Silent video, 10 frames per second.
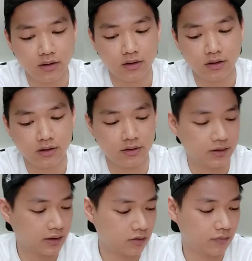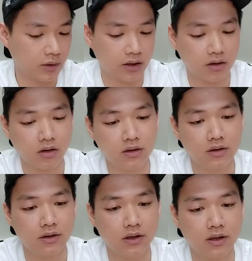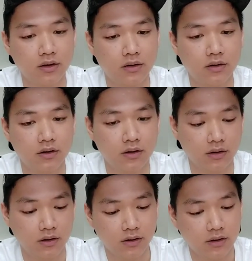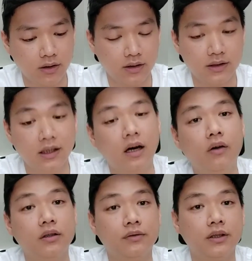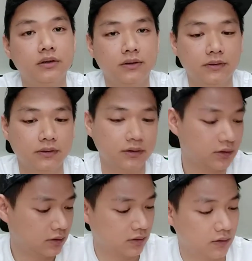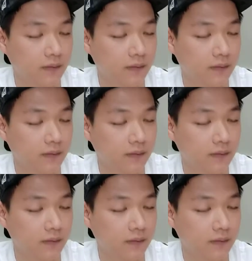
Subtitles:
6 of my cards inside there and see how it's feel. Okay.